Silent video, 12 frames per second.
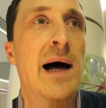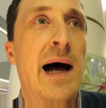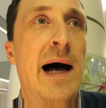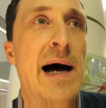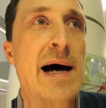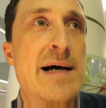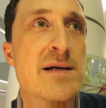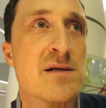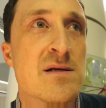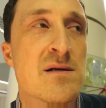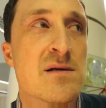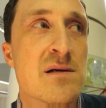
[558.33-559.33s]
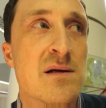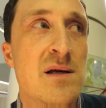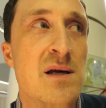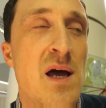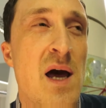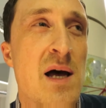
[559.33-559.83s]

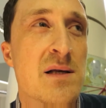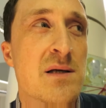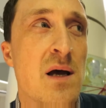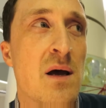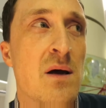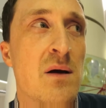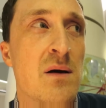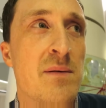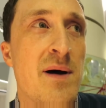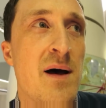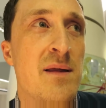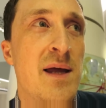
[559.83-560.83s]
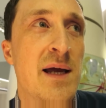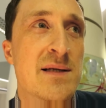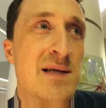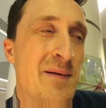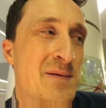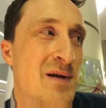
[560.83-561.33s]
And yeah, so I think in
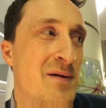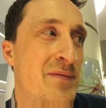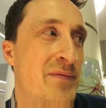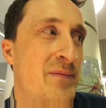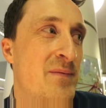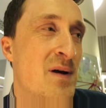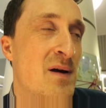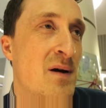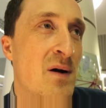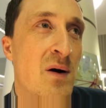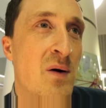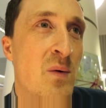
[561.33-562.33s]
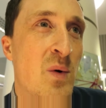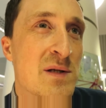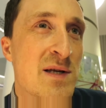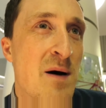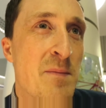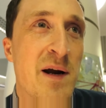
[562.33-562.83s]
terms of
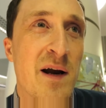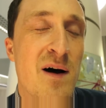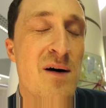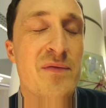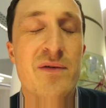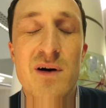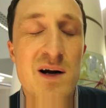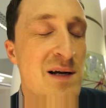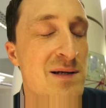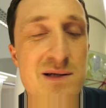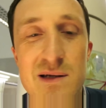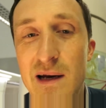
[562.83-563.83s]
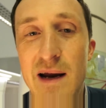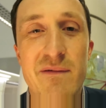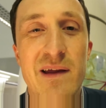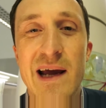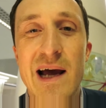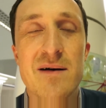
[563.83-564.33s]
what Tom can offer us and
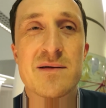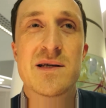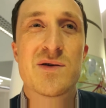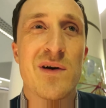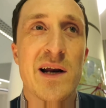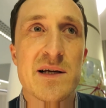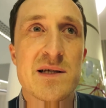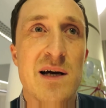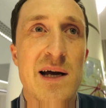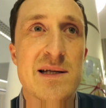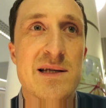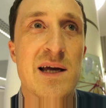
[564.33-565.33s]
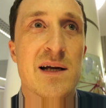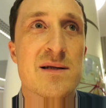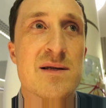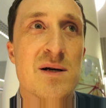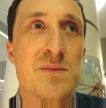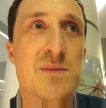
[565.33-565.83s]
everything else, it's really exciting,
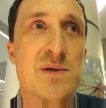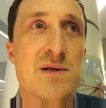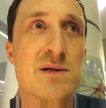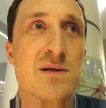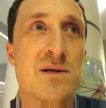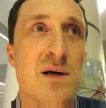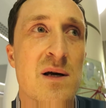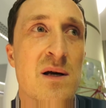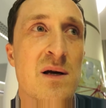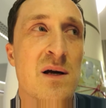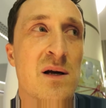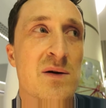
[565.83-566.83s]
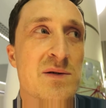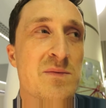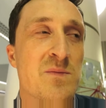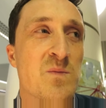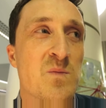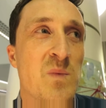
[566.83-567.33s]
and Tom's got
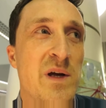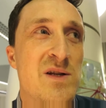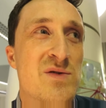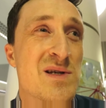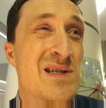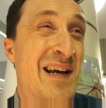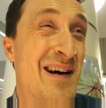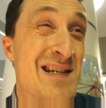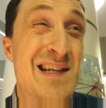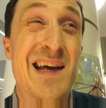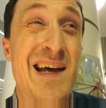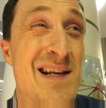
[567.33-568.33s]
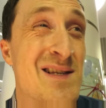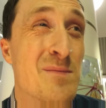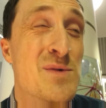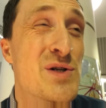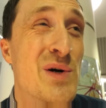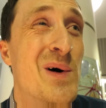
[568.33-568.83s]
some interesting ideas,
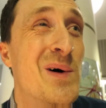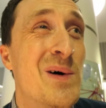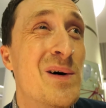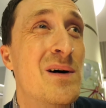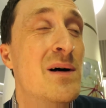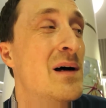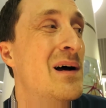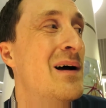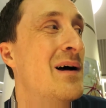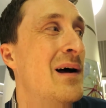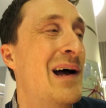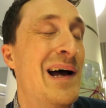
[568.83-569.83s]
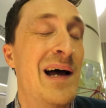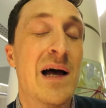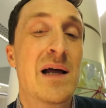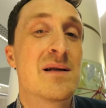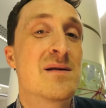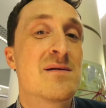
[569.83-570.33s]
I'm sure.
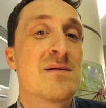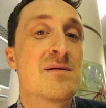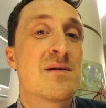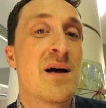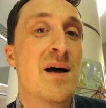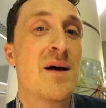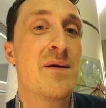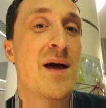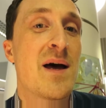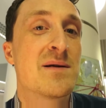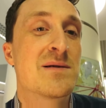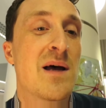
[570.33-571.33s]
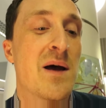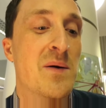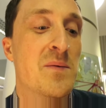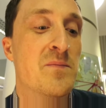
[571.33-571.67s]
And yeah, so